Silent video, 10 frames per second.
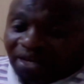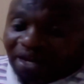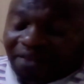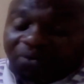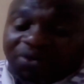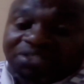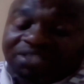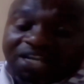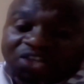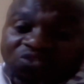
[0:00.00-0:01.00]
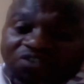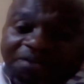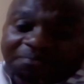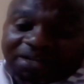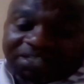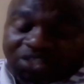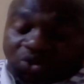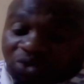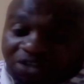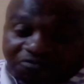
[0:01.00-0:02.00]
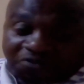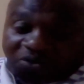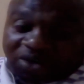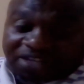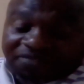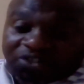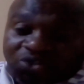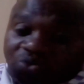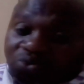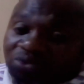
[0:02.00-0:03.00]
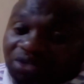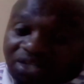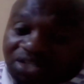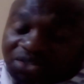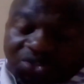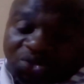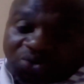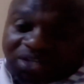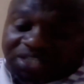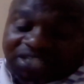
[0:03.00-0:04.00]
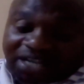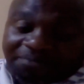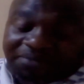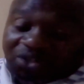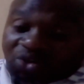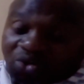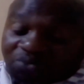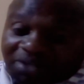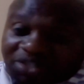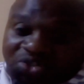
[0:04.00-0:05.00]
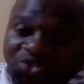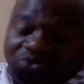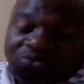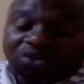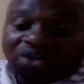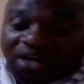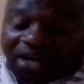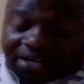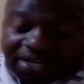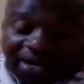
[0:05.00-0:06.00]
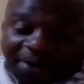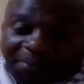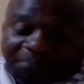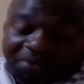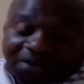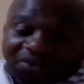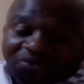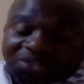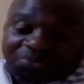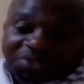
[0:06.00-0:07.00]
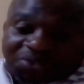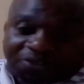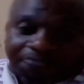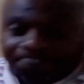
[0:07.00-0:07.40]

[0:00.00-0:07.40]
Otherwise, thank you very much. Looking forward even to see you next time, and God bless you, and Merry Christmas.